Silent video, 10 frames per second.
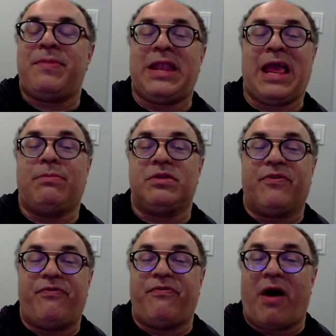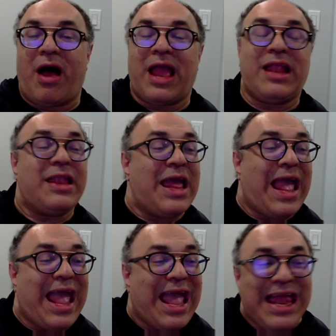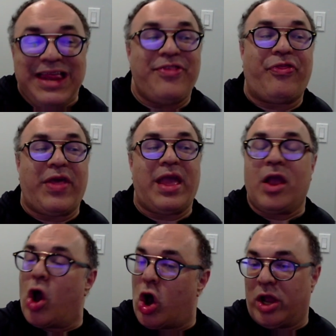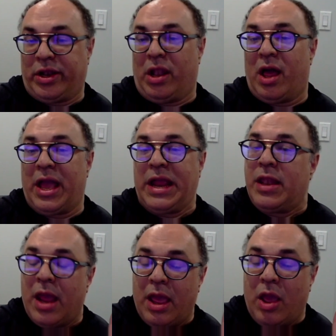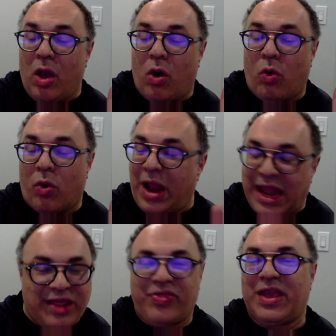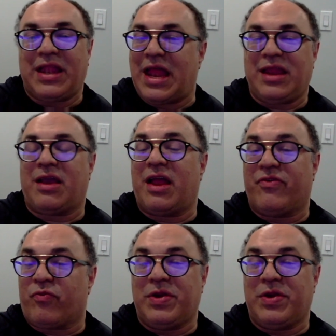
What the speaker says: been able to find anything online or anything in any kind of